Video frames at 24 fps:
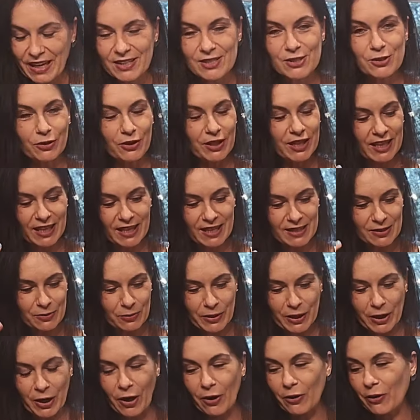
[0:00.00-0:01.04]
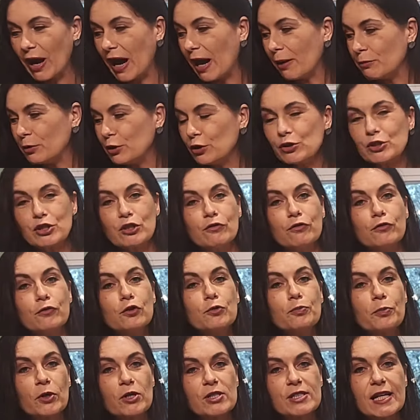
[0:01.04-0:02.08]
So here we go. I'm using
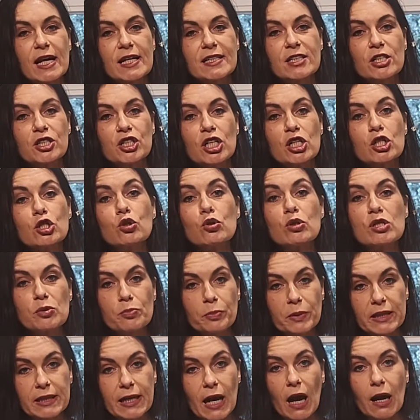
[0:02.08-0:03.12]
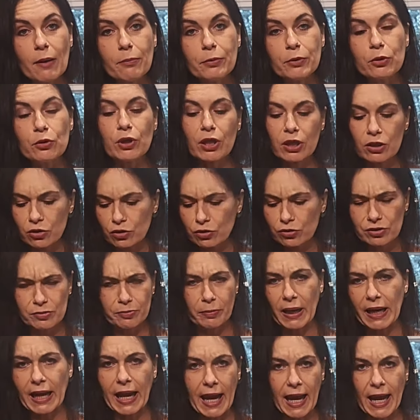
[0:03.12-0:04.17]
food processor just to speed up. You can use
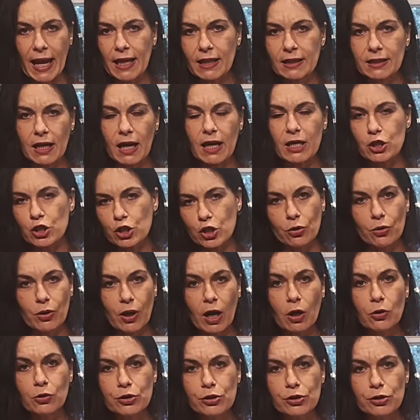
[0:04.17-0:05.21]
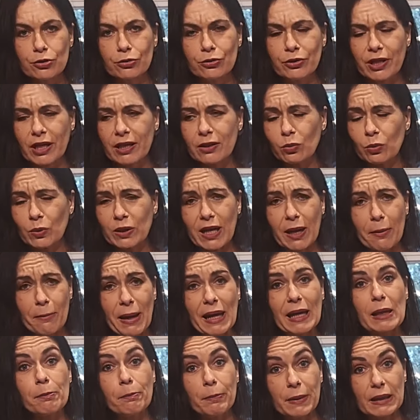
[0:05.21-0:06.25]
by hand. I show how to do that when I
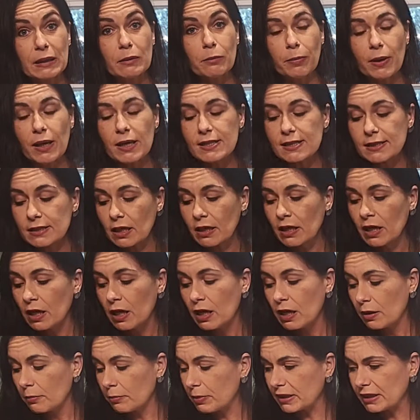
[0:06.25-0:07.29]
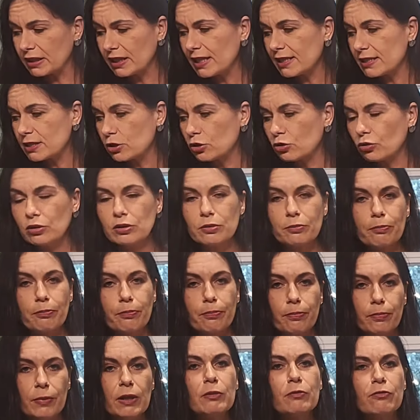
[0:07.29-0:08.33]
make pink pasta. But let's do it
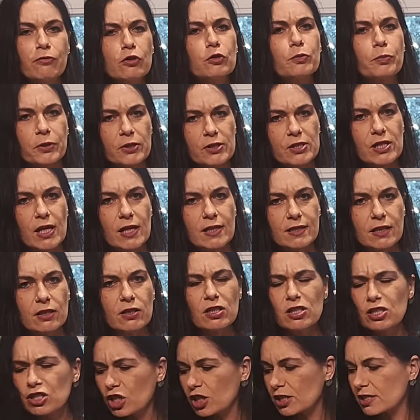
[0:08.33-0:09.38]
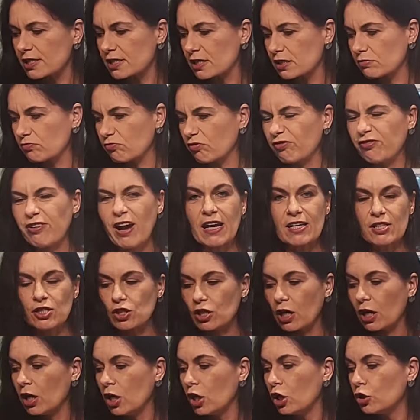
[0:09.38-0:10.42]
in food processor. It's just
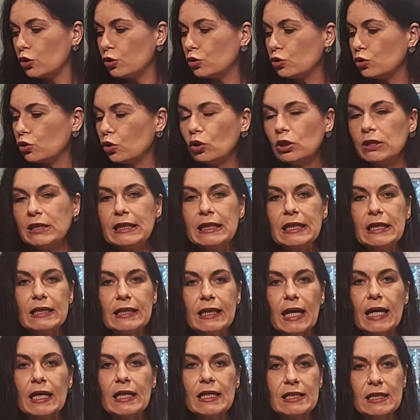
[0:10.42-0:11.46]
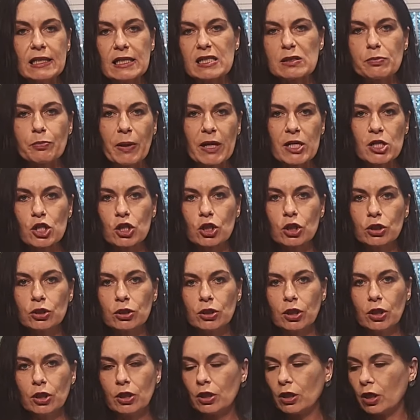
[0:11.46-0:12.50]
faster. You don't need anything
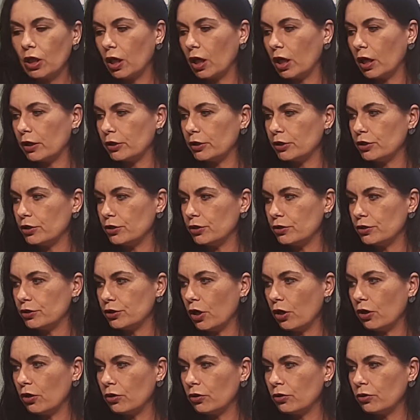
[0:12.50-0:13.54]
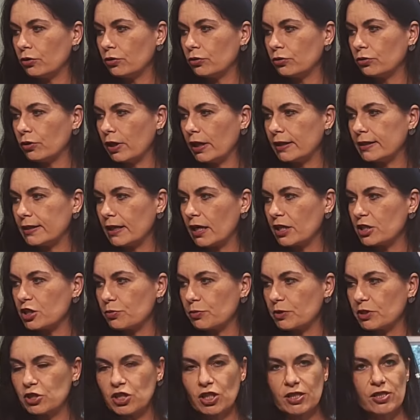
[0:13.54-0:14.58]
special, dough
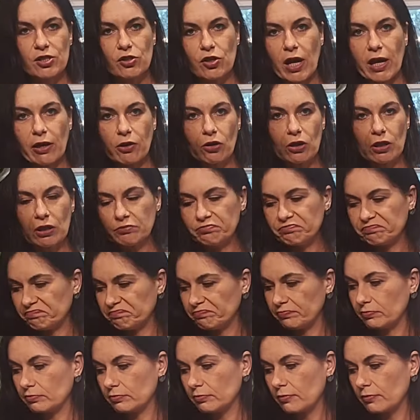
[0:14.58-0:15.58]
attachment, just regular